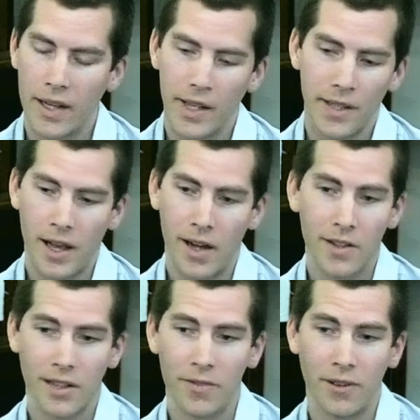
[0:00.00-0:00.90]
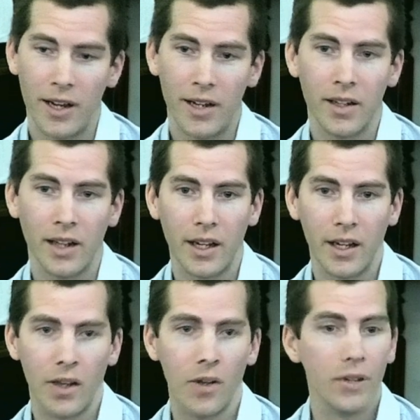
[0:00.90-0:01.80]
As hard as I fight it, like,
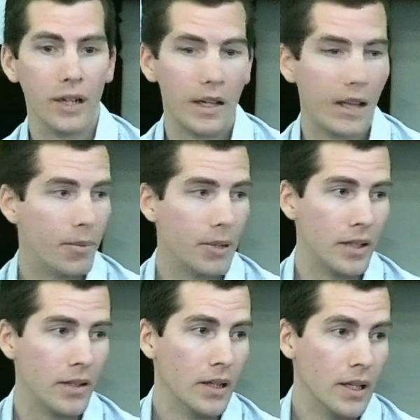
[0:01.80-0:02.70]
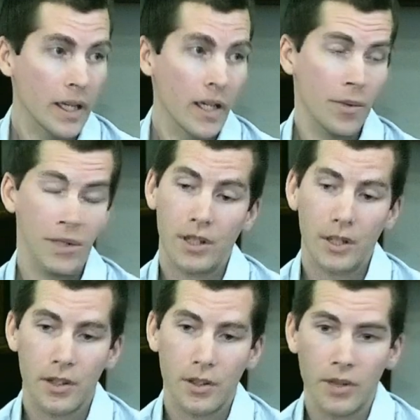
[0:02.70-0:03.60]
I often end up in
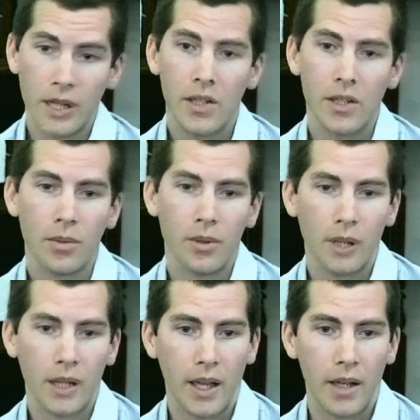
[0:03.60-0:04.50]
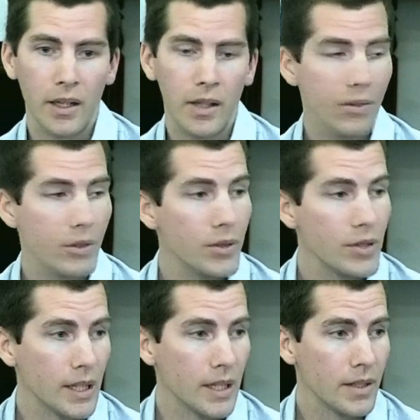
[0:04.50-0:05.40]
positions of leadership and being able to influence
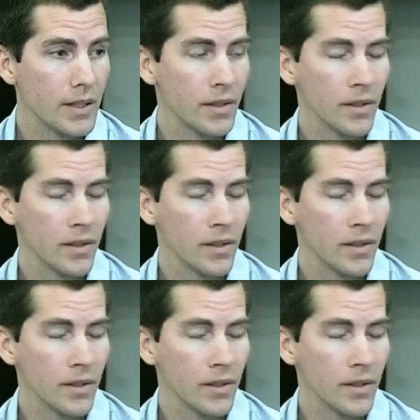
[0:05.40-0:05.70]
things.